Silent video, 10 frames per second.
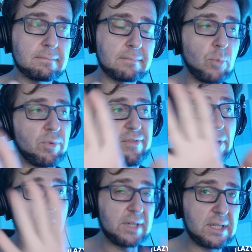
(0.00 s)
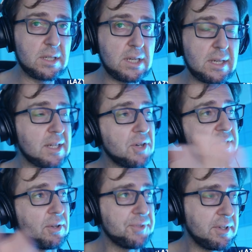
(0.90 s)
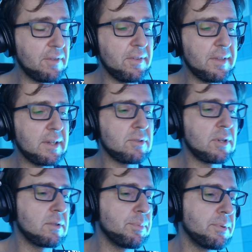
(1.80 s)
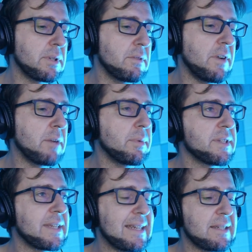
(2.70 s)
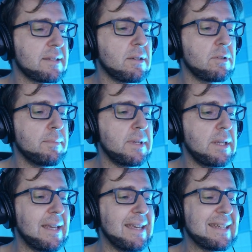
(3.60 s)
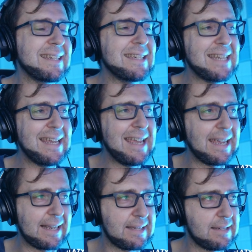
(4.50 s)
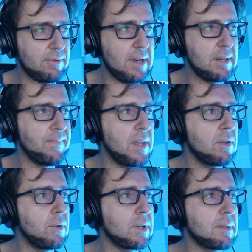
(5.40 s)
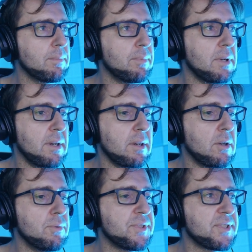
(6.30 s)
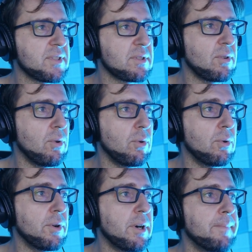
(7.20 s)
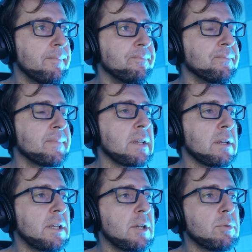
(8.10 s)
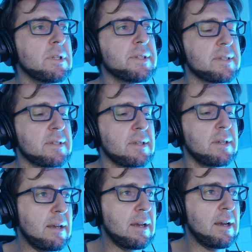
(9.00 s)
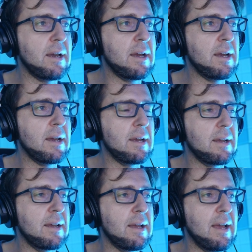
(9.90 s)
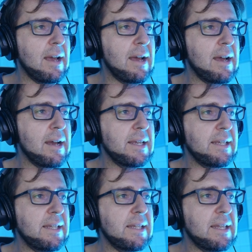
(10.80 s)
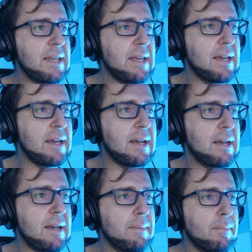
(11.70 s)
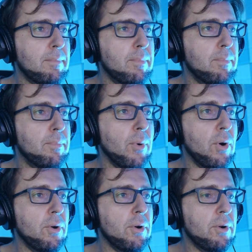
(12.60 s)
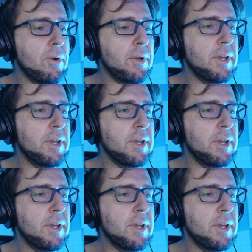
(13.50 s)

we've already seen there's also different thing that you can put in variables and that is gonna be text, right? You can uh, go score equals, uh, I, yeah, boy.